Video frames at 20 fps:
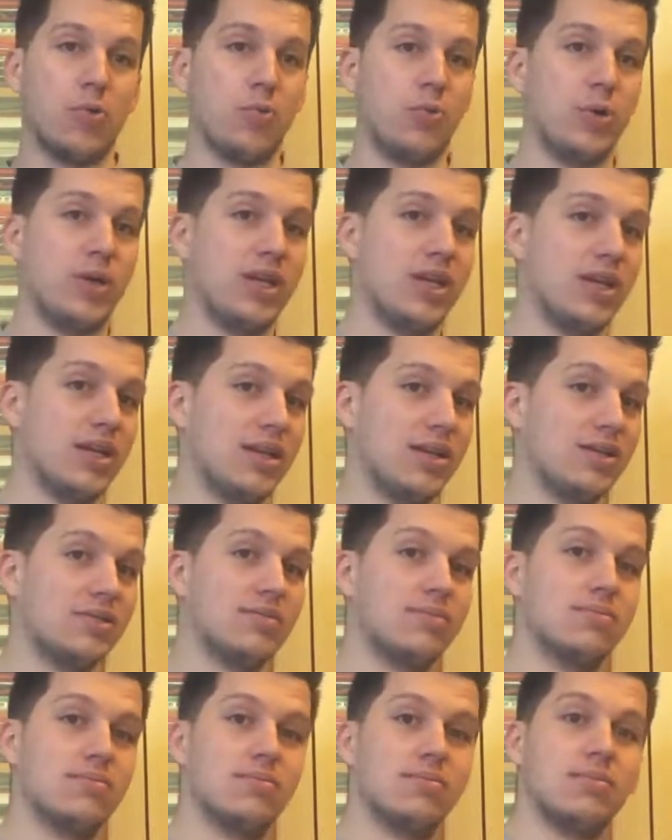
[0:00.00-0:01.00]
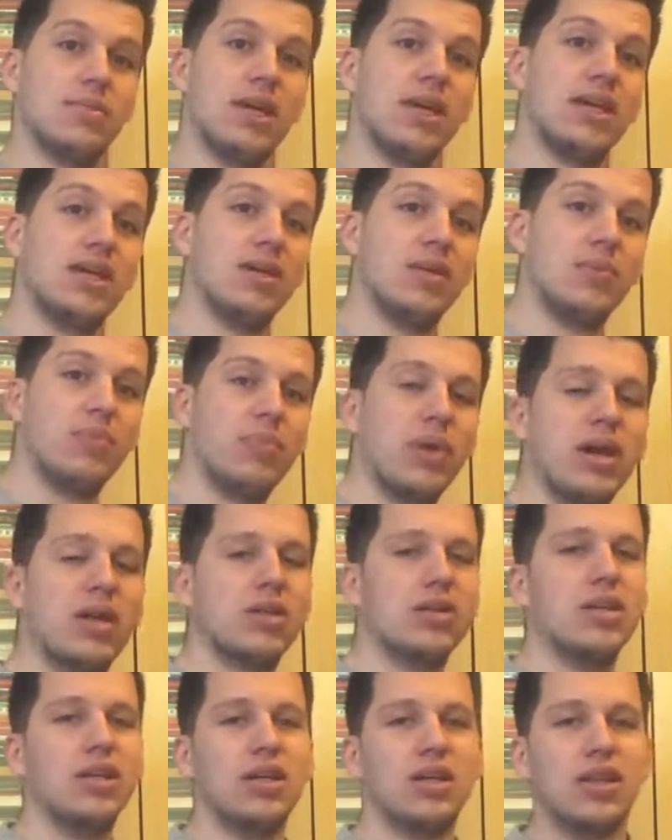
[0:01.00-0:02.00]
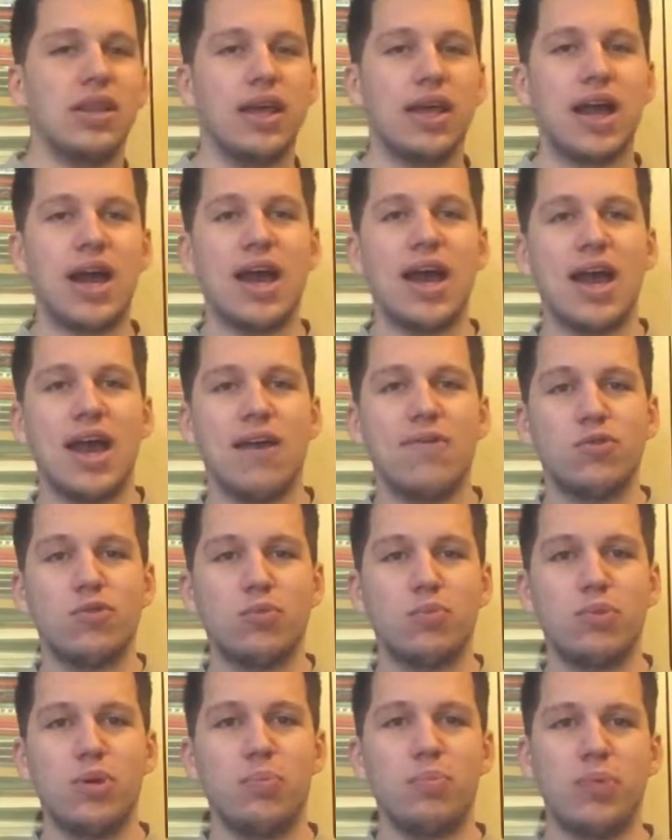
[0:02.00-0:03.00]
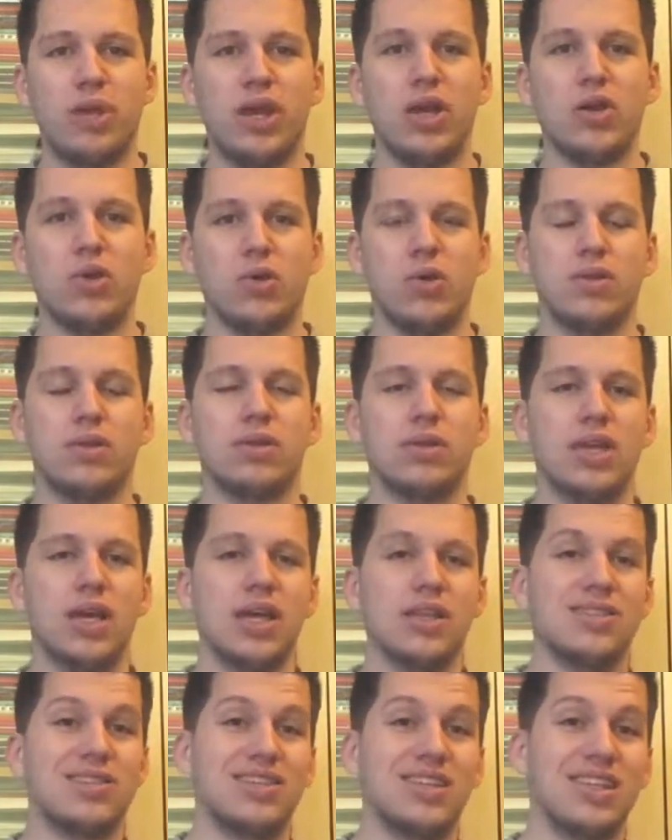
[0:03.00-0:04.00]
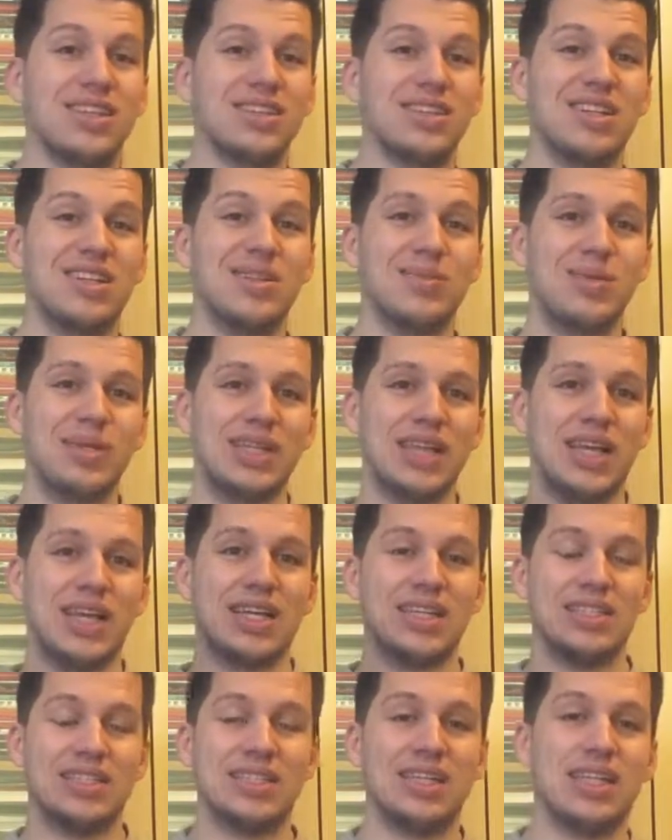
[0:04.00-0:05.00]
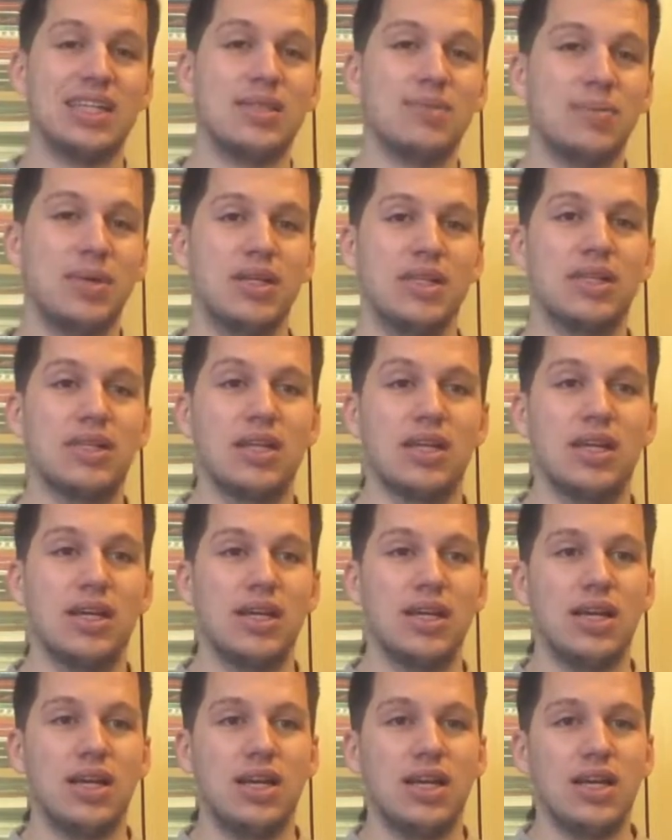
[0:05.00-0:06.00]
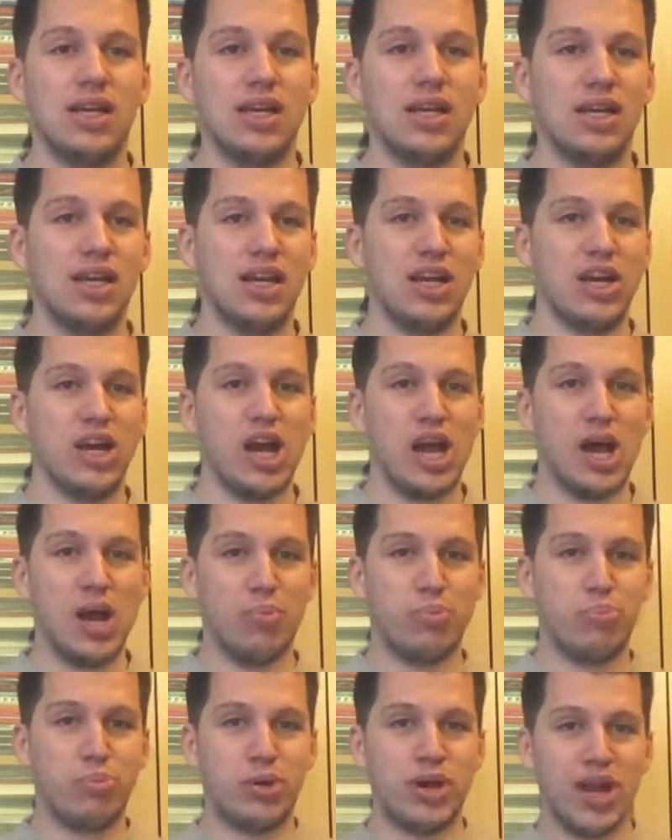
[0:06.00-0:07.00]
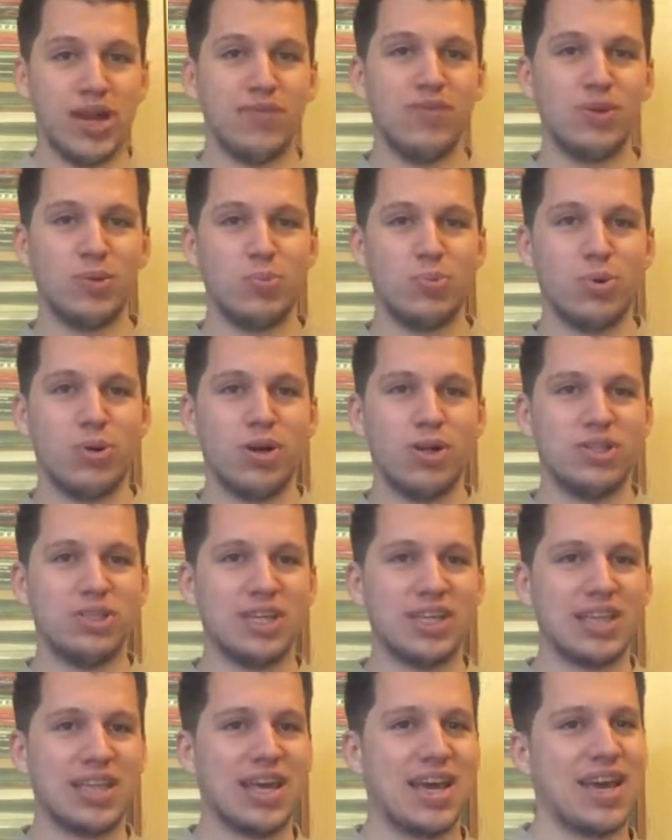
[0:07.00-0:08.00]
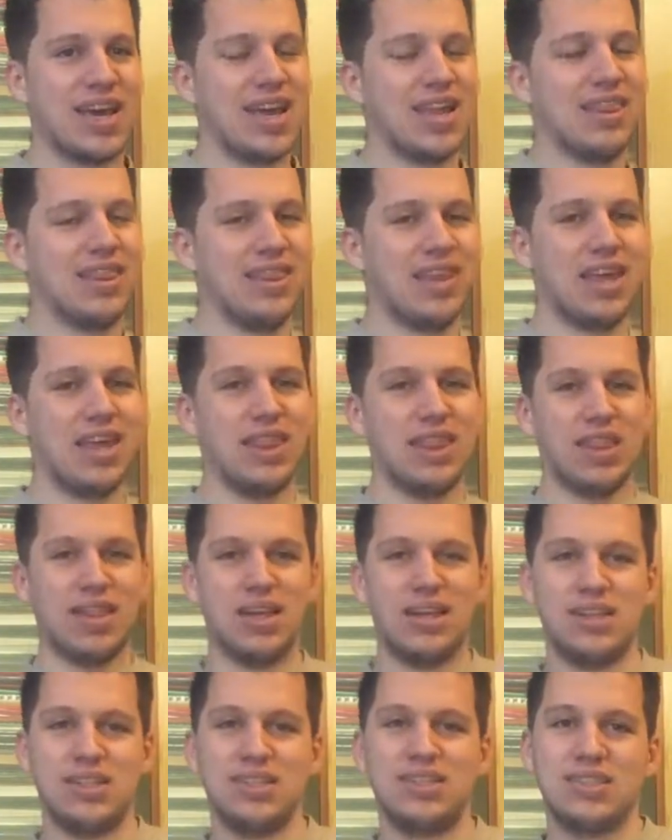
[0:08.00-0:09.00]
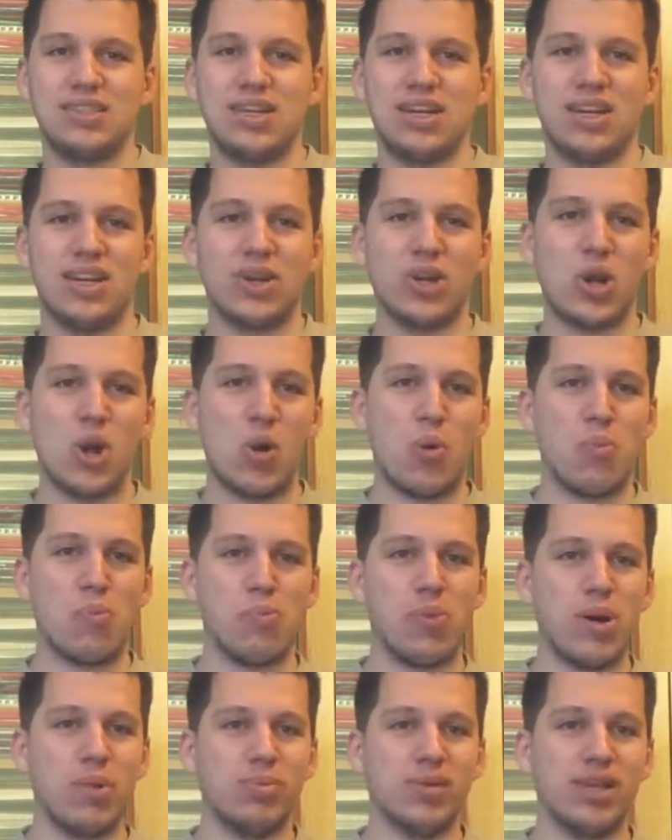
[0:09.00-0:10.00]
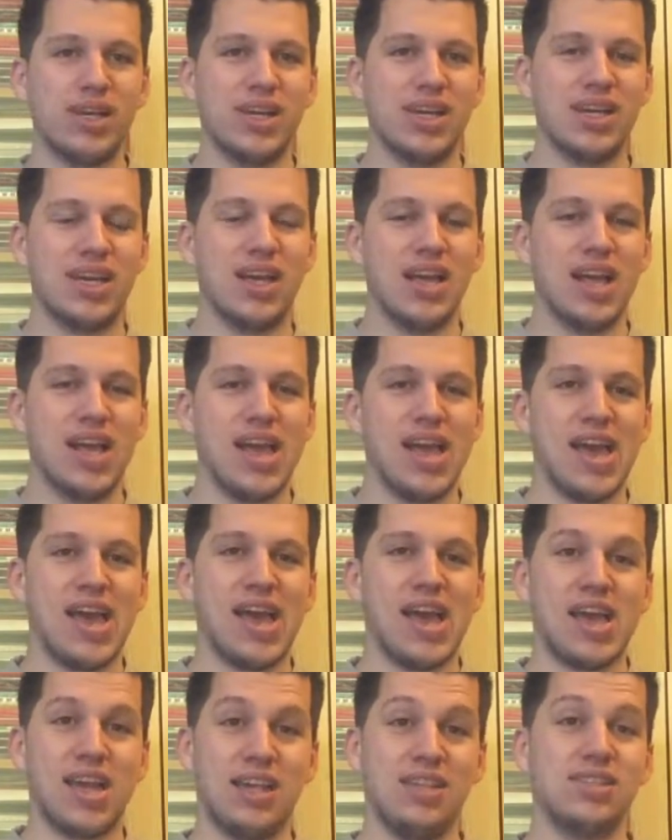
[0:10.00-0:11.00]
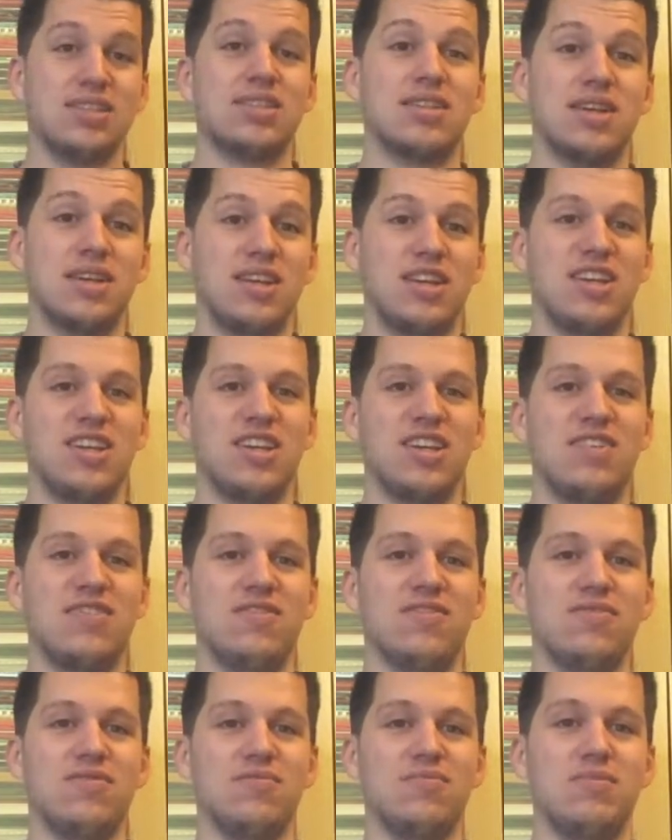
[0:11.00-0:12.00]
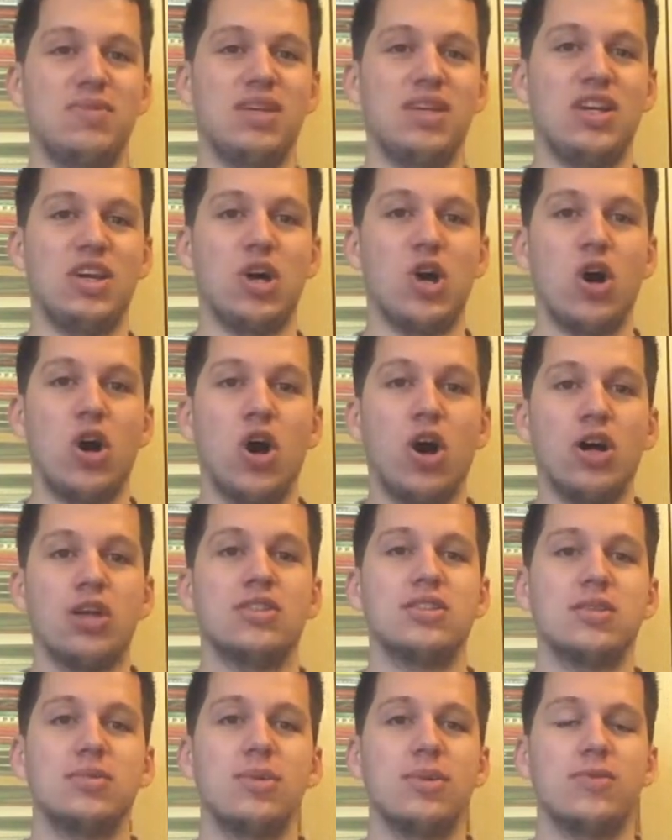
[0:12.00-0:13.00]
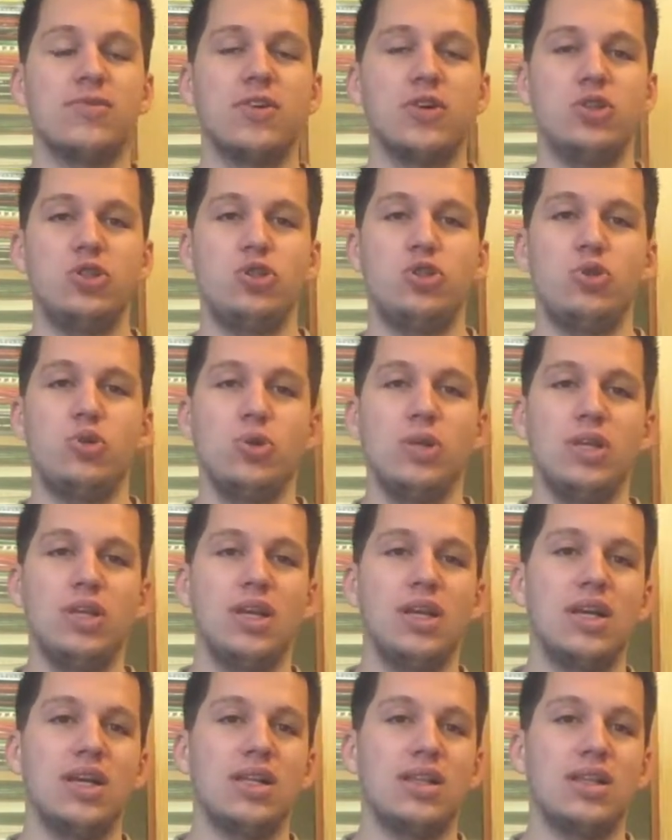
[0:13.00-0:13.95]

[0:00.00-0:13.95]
we can make it better. I have to prepare all that, so that's gonna be like a 6-month a private project, and then it's gonna go public, and it's gonna be awesome if I do it.